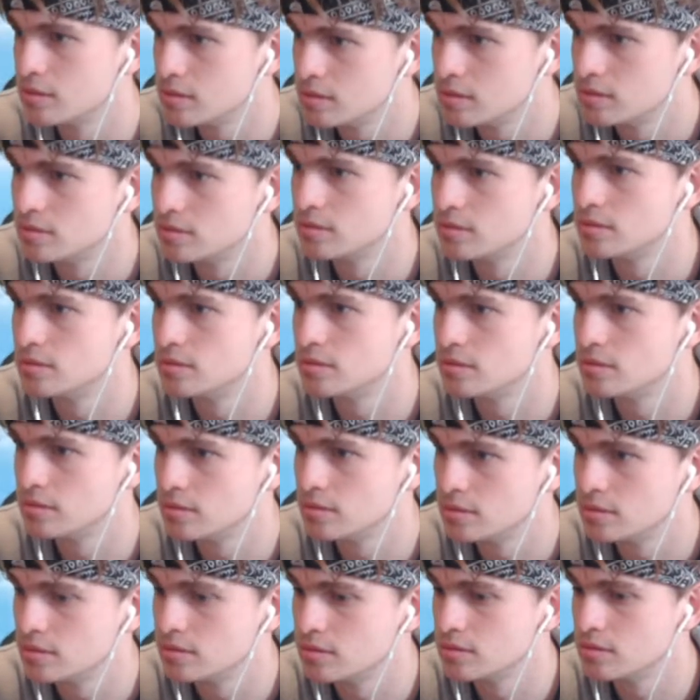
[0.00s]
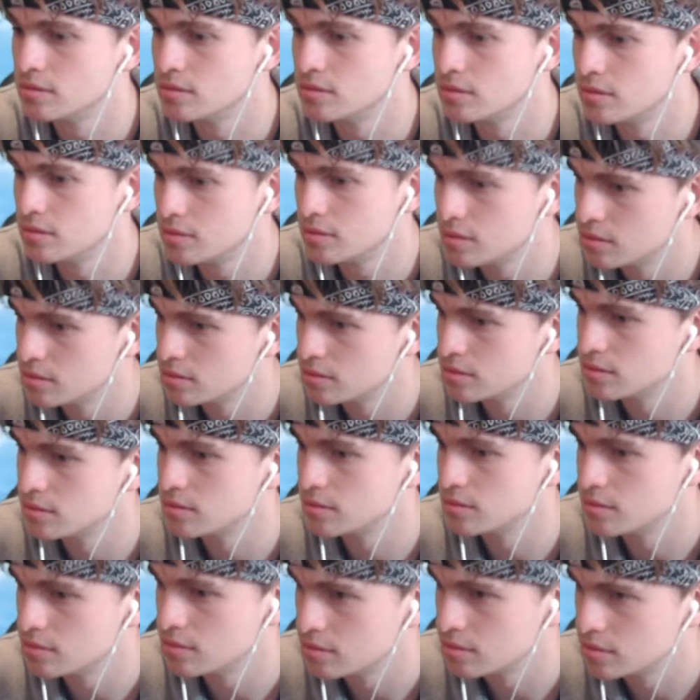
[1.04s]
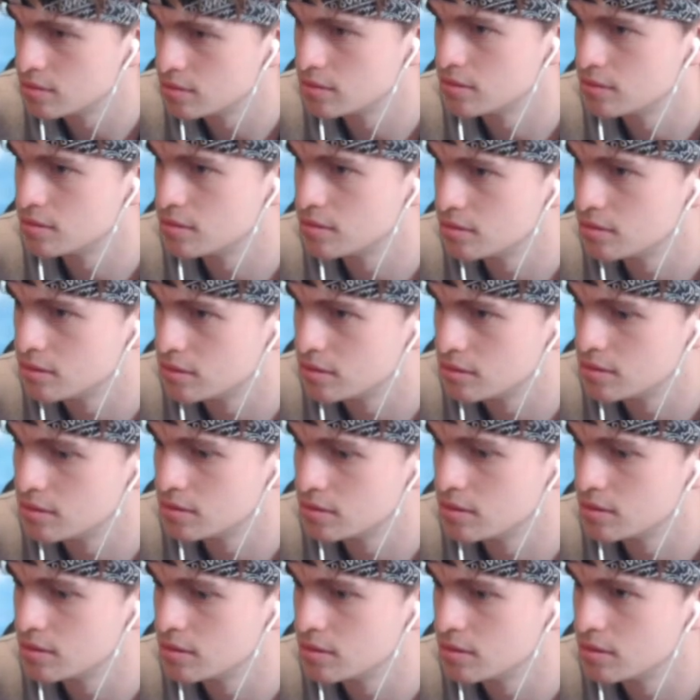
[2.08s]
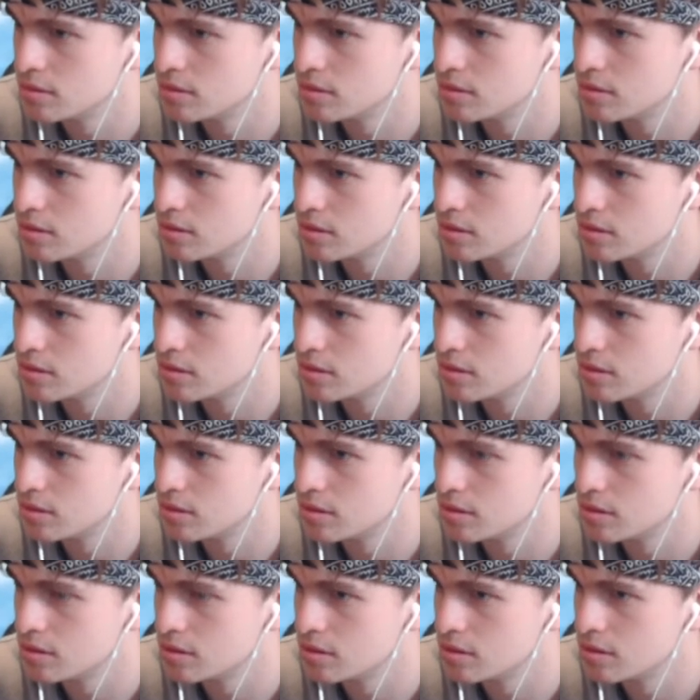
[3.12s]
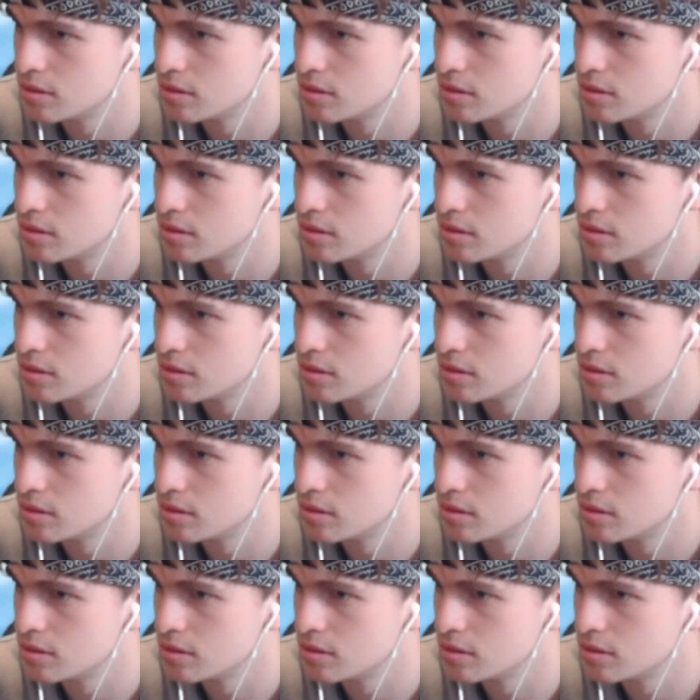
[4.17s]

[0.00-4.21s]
[no speech]